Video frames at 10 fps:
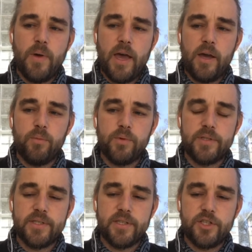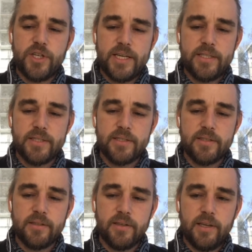would
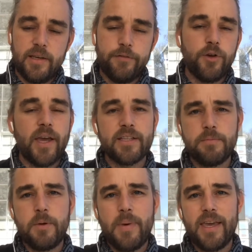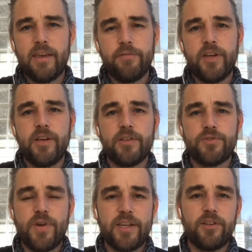suggest if you're going to be making videos
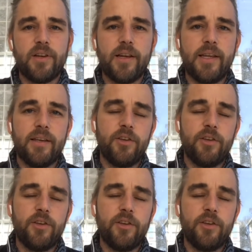regularly,